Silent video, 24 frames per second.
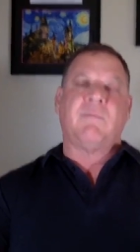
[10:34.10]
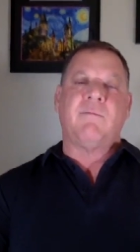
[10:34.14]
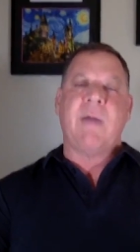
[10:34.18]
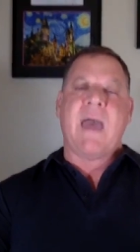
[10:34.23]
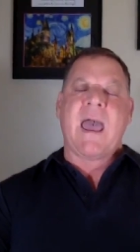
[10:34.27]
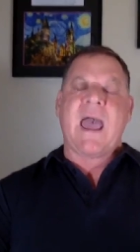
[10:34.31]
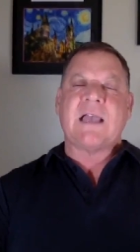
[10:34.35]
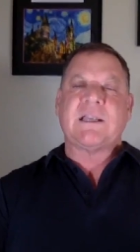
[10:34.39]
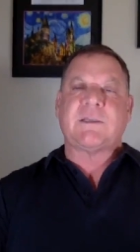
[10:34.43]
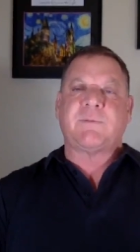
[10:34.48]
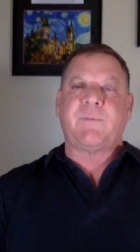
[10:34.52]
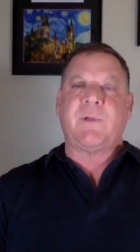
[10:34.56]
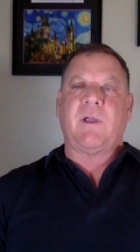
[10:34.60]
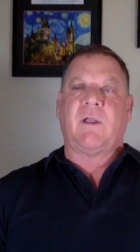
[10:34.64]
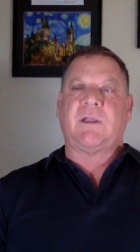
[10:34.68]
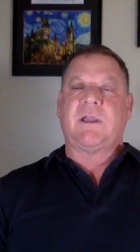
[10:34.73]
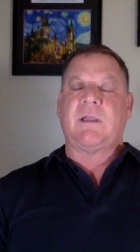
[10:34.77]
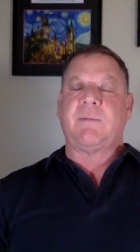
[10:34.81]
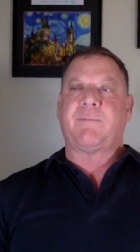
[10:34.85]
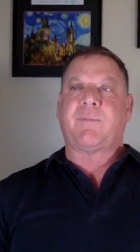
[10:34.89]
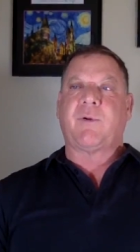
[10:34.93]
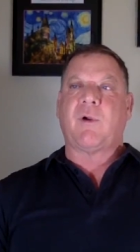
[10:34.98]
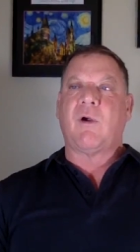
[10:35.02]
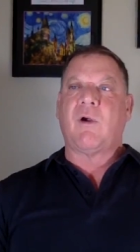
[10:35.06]
mass
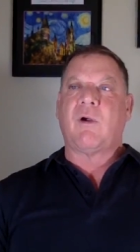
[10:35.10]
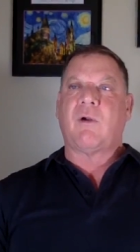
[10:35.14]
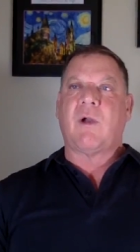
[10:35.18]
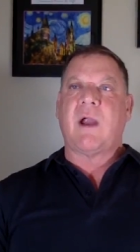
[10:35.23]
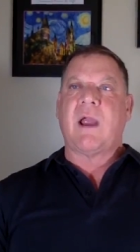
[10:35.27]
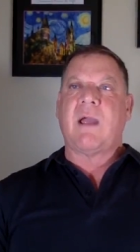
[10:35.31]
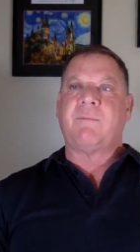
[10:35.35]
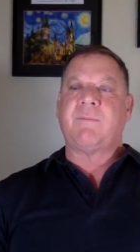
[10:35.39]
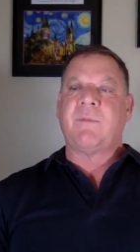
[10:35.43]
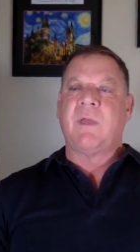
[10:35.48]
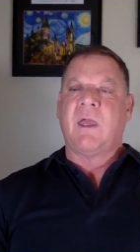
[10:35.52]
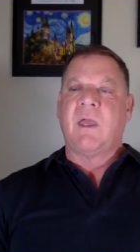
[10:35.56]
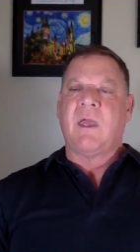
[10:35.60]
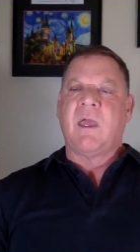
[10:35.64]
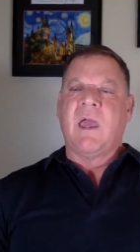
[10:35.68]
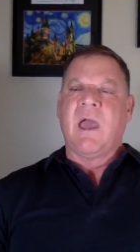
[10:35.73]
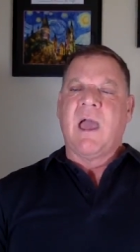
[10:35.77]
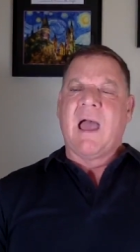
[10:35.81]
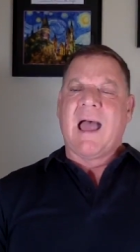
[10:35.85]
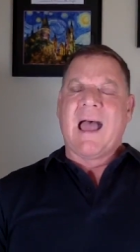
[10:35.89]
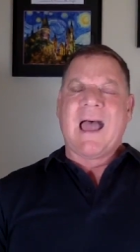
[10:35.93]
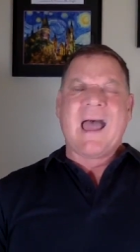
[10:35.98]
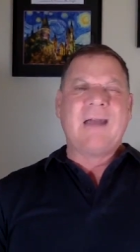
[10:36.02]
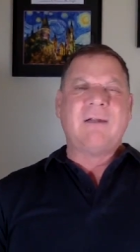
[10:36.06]
building program,
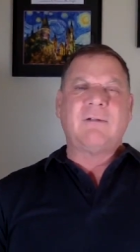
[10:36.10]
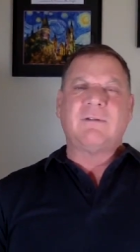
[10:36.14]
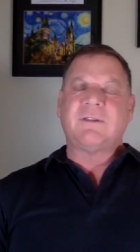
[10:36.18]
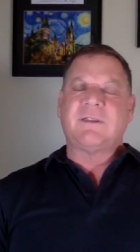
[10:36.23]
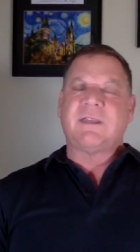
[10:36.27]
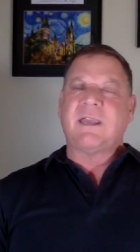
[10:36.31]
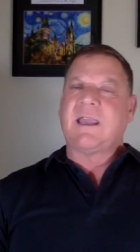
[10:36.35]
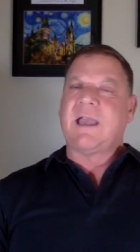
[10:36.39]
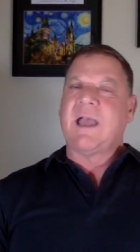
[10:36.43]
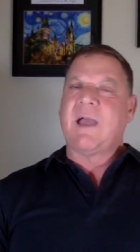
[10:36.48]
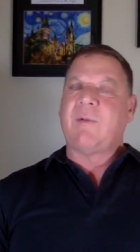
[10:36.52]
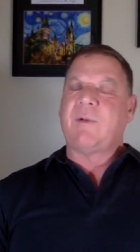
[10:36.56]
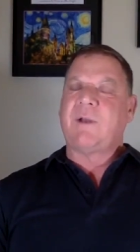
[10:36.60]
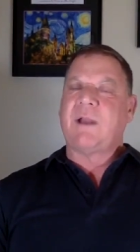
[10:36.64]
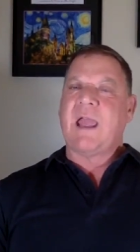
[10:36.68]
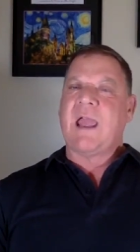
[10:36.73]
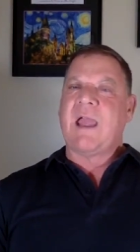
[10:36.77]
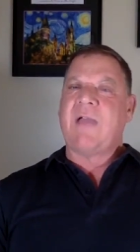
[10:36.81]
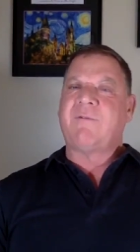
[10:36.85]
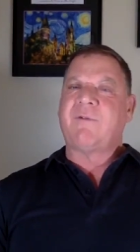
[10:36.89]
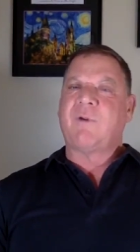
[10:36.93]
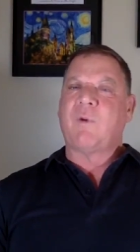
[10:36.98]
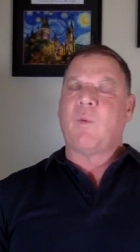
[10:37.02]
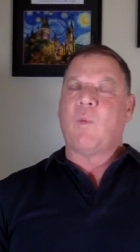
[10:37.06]
I don't think I would
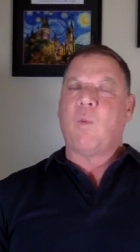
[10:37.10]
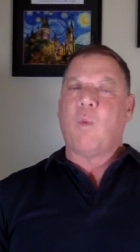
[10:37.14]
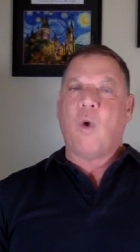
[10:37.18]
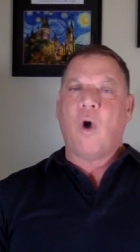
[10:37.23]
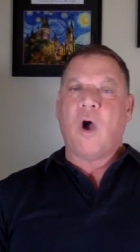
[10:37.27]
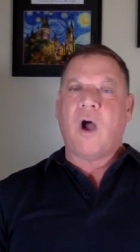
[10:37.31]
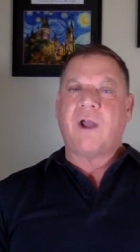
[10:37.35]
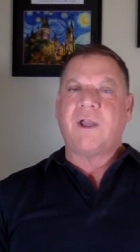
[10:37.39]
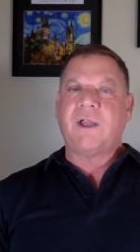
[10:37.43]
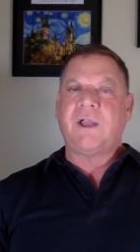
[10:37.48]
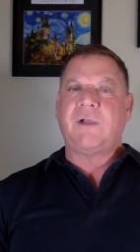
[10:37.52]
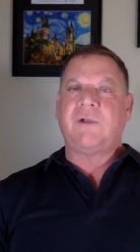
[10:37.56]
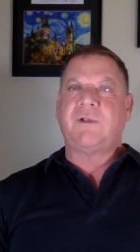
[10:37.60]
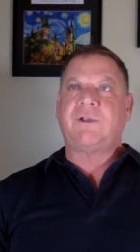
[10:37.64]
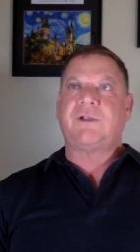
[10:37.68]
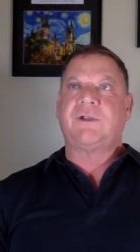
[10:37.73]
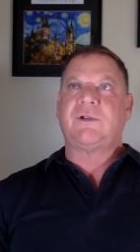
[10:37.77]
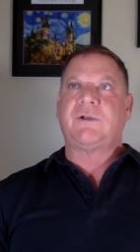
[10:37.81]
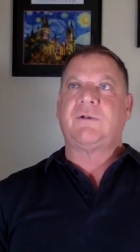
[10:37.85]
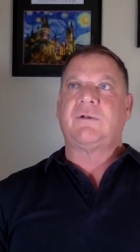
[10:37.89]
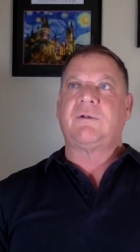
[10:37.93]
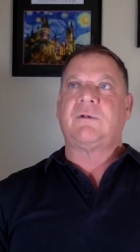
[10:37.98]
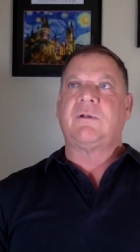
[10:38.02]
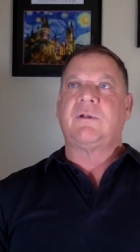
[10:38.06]
ever want you
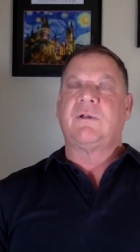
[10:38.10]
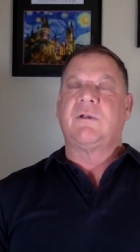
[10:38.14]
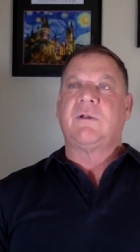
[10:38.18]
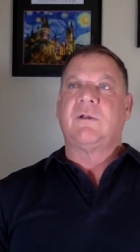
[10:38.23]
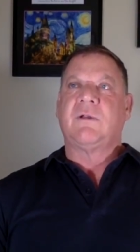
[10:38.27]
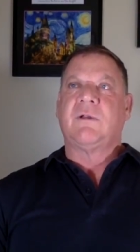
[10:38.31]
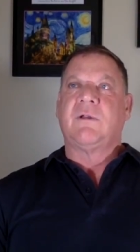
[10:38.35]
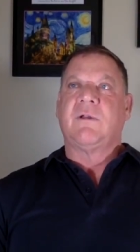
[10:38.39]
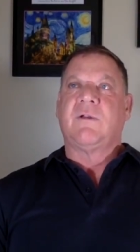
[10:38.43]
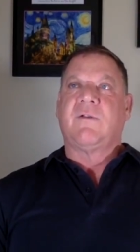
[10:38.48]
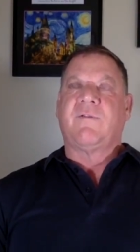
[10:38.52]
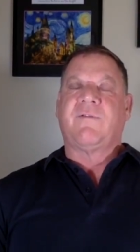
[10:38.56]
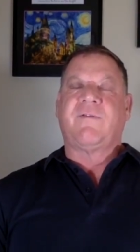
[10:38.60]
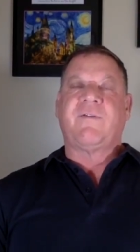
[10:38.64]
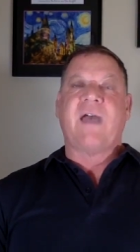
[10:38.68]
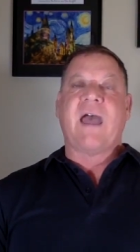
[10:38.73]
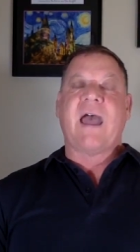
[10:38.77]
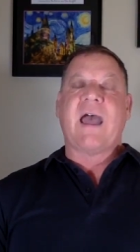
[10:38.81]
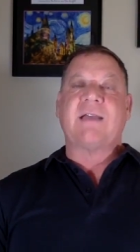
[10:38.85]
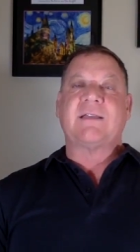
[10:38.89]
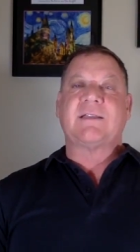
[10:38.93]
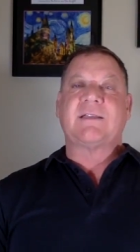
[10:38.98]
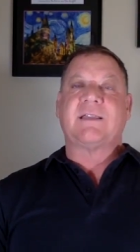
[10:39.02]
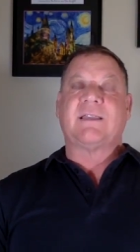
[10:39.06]
to
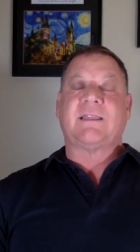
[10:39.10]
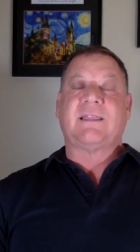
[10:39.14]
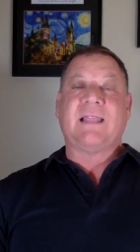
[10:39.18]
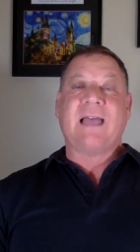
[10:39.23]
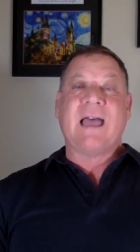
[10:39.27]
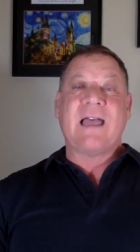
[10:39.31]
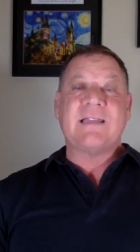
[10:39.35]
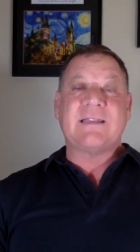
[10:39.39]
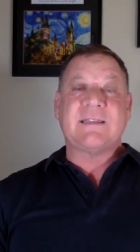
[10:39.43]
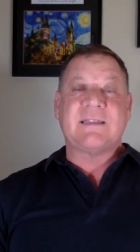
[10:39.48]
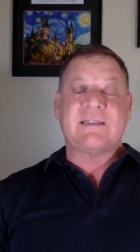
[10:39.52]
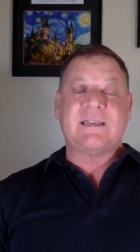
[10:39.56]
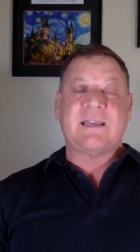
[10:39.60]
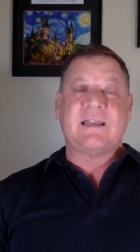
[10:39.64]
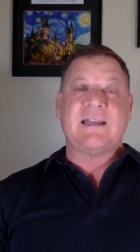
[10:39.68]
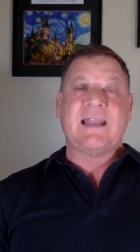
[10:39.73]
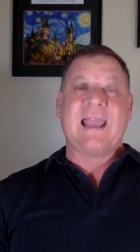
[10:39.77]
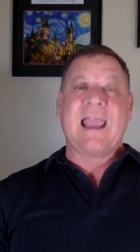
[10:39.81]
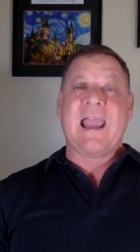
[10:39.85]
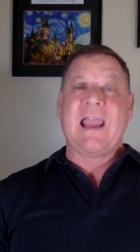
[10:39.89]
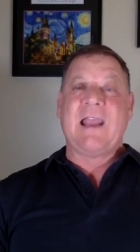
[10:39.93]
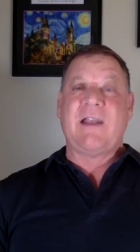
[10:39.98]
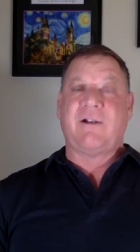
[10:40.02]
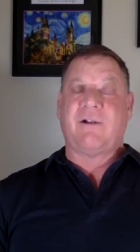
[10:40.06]
fast less than
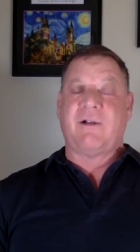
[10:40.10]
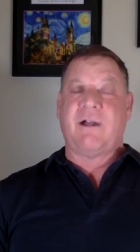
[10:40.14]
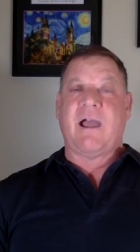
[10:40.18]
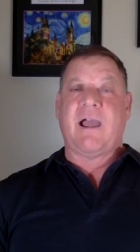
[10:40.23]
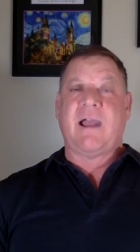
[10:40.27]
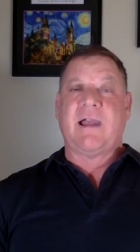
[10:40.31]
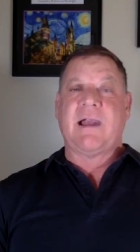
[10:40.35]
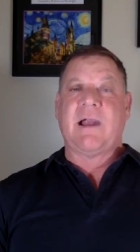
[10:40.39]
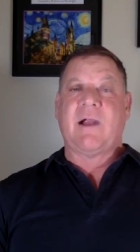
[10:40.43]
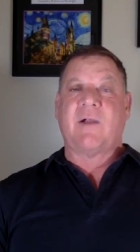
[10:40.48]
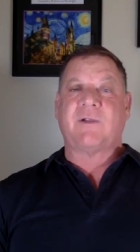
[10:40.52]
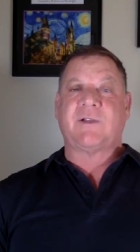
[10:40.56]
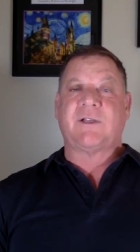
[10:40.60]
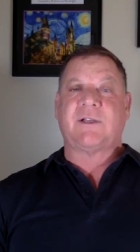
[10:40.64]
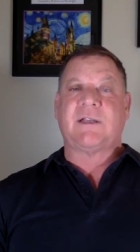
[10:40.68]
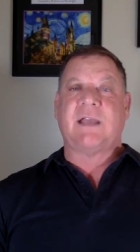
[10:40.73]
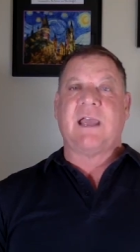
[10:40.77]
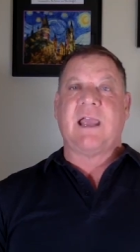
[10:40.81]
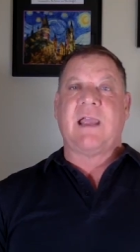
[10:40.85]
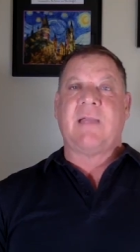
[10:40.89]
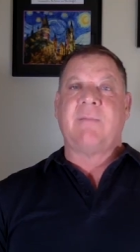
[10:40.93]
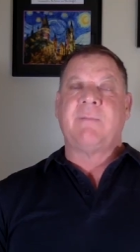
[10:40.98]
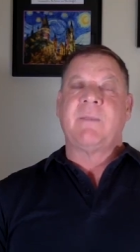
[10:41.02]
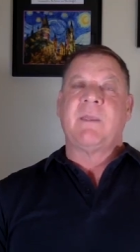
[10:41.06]
eight or nine hours a
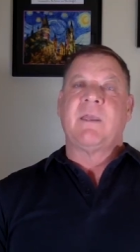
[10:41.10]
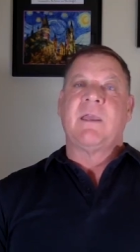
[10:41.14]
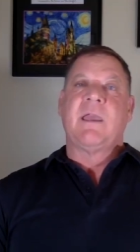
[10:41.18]
day.